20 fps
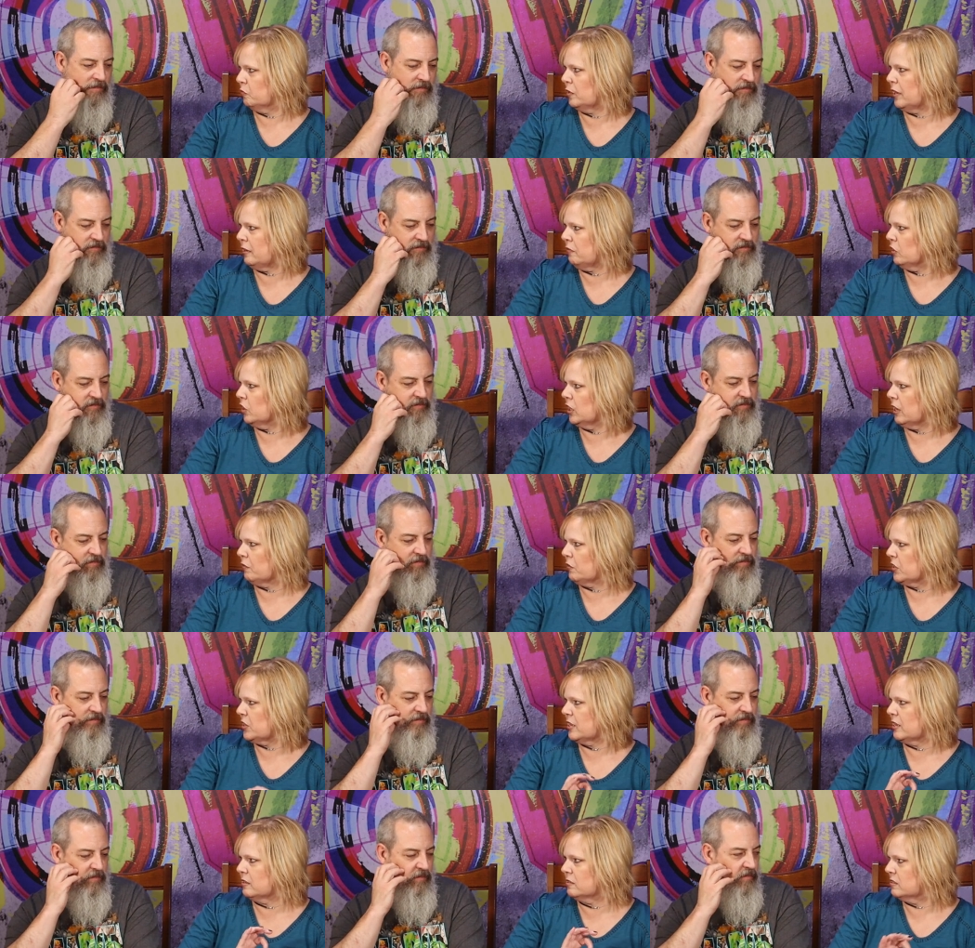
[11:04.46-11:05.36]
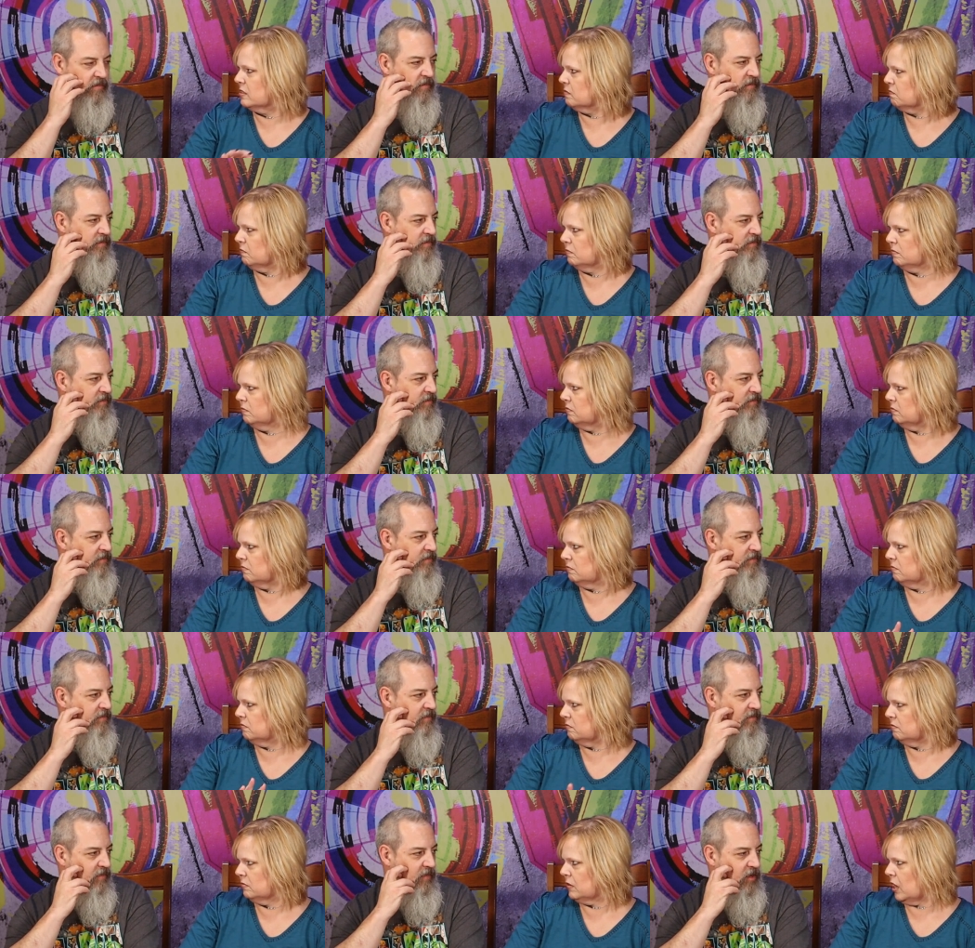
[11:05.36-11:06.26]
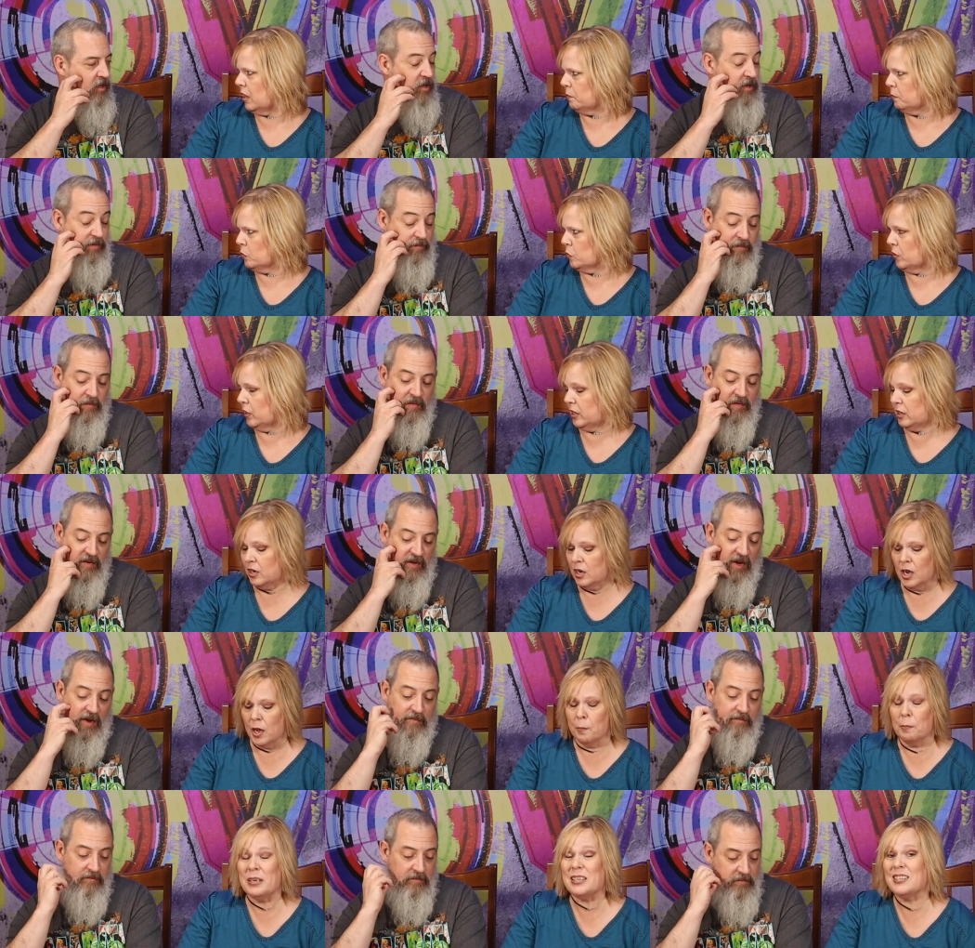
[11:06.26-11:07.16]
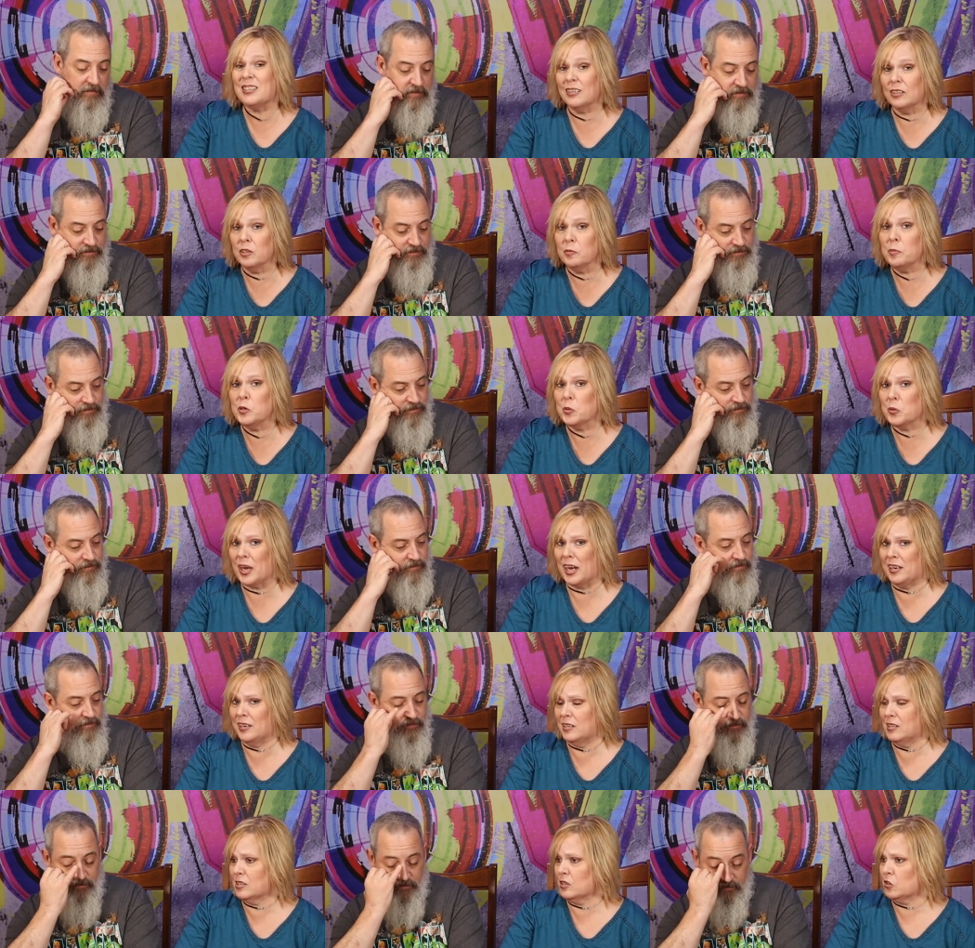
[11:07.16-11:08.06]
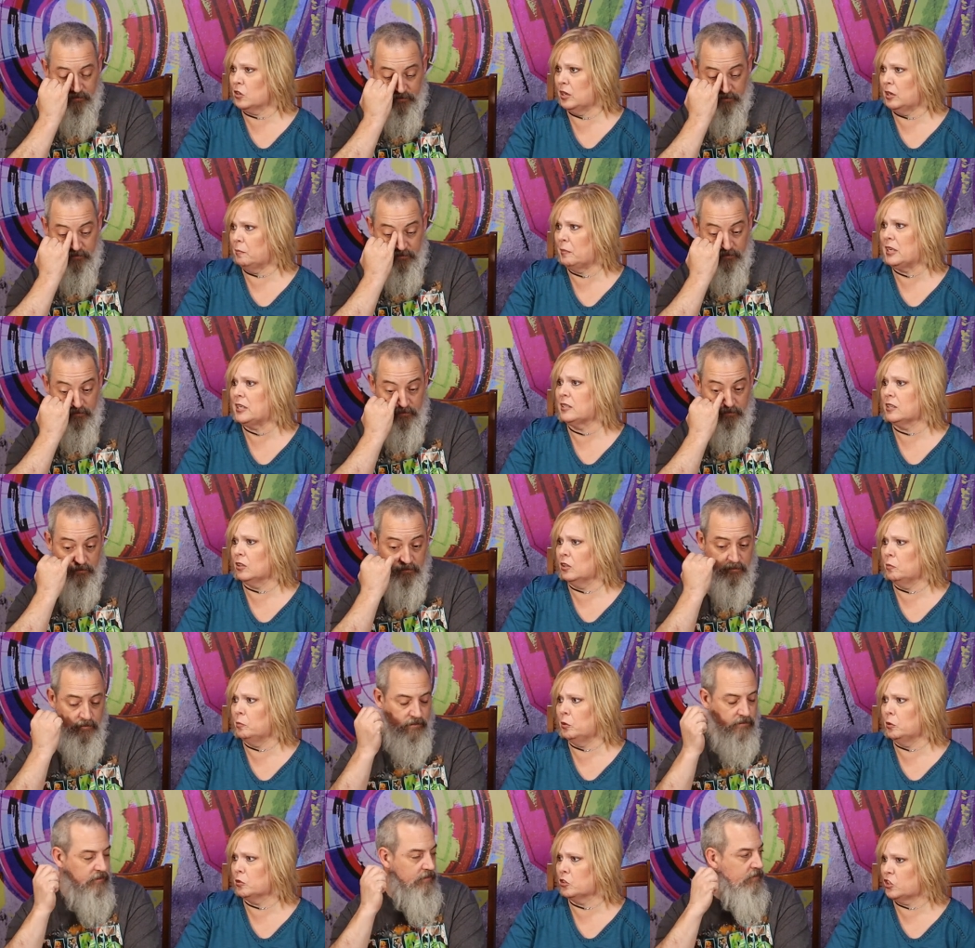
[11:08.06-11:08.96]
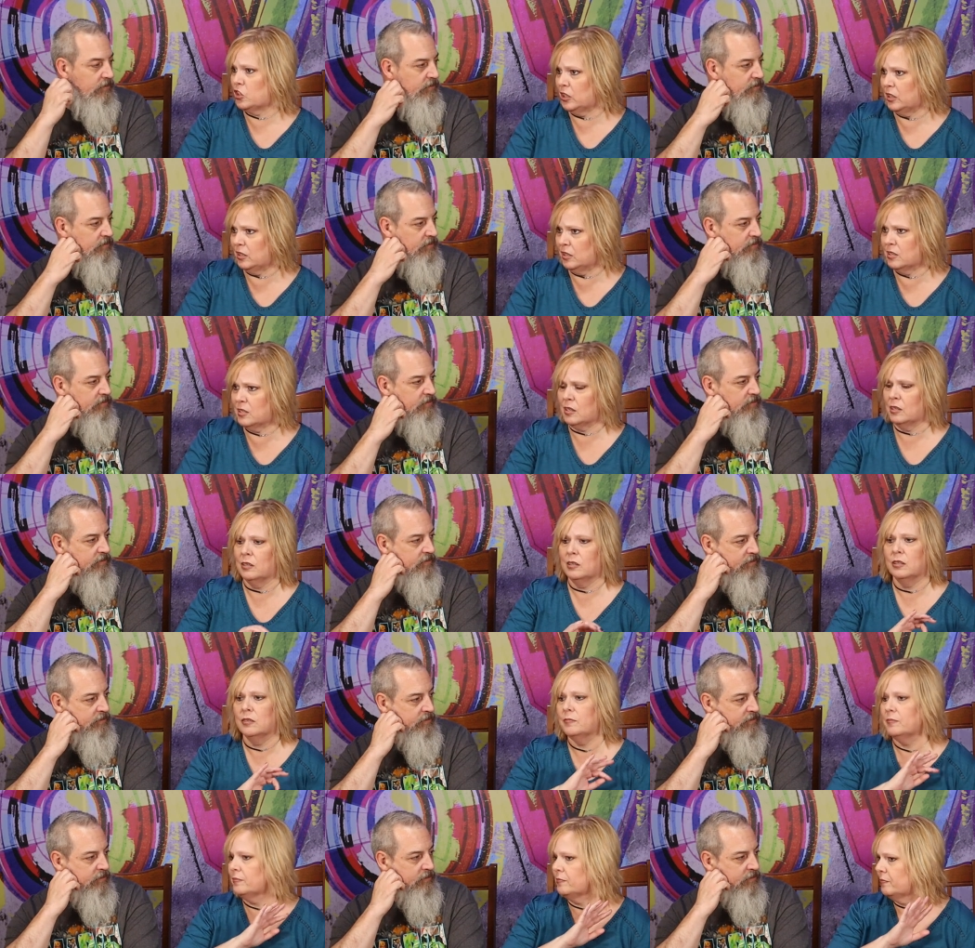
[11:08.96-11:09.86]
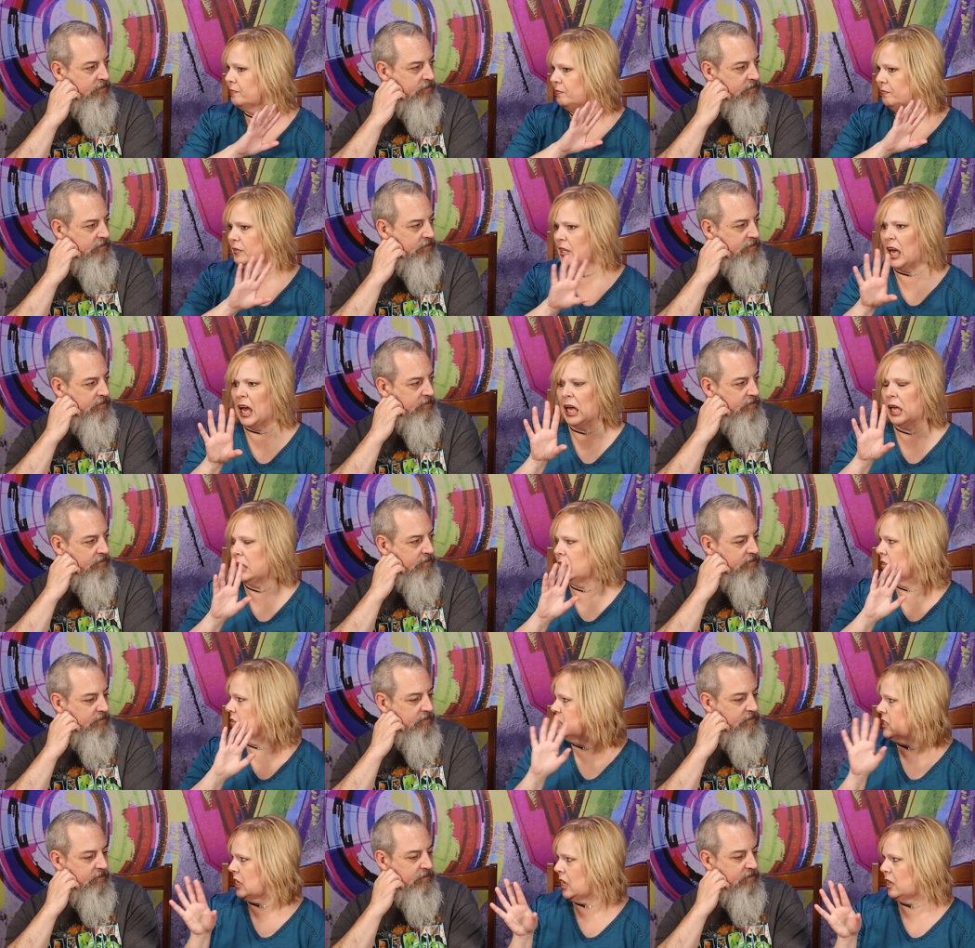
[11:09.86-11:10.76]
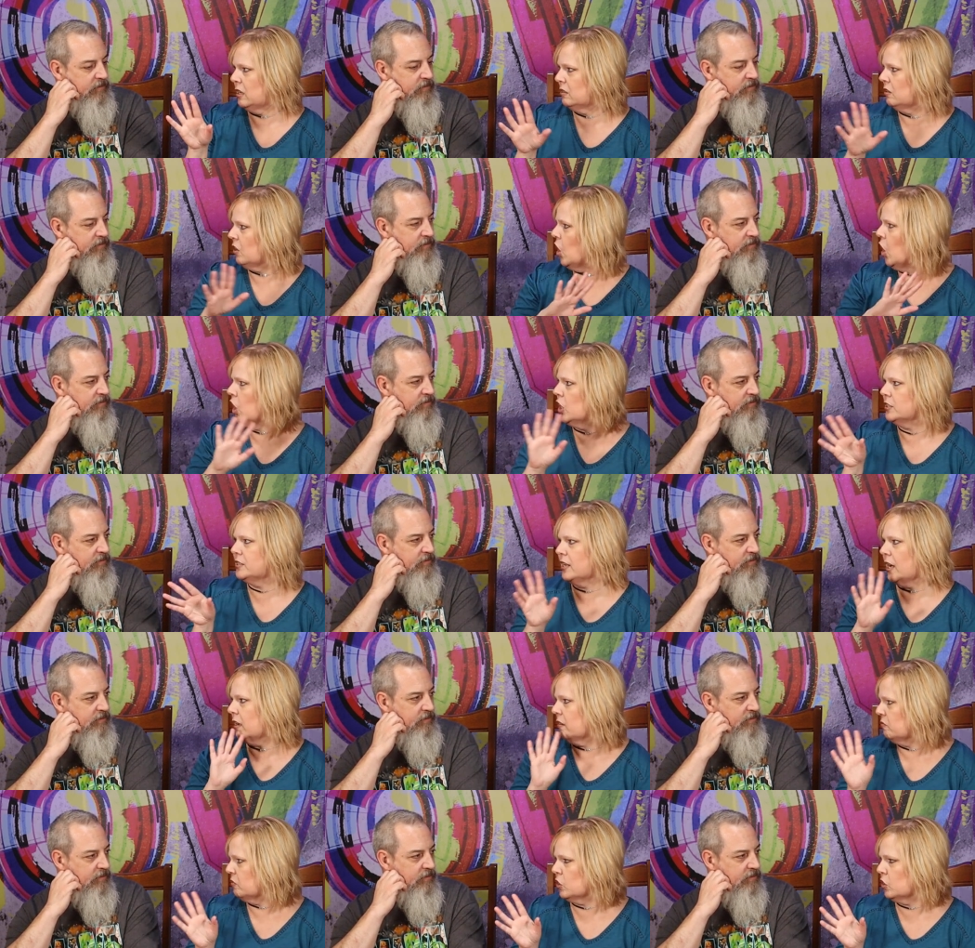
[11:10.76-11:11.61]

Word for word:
Speaker 1: Flavor and everything's on Good. point. Yeah. But Tillamook ice cream and Tillamook cheese, nine, ten, all day.